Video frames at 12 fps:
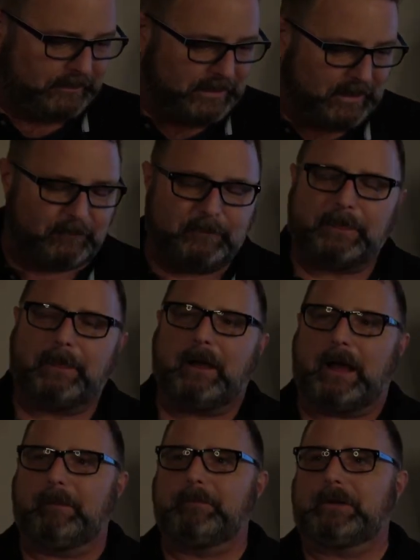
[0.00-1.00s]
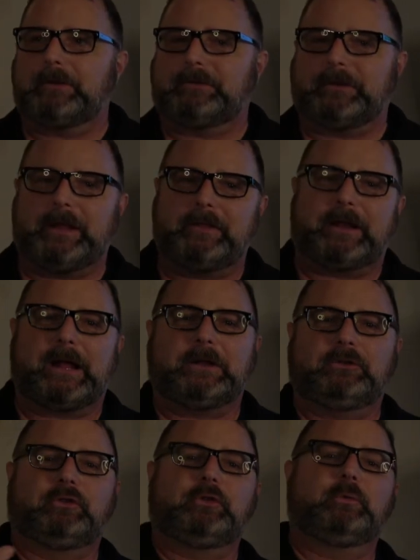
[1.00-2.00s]
Now, I'm going to say that I
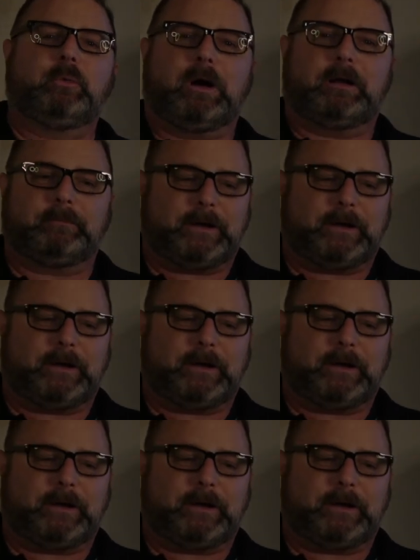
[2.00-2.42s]
do want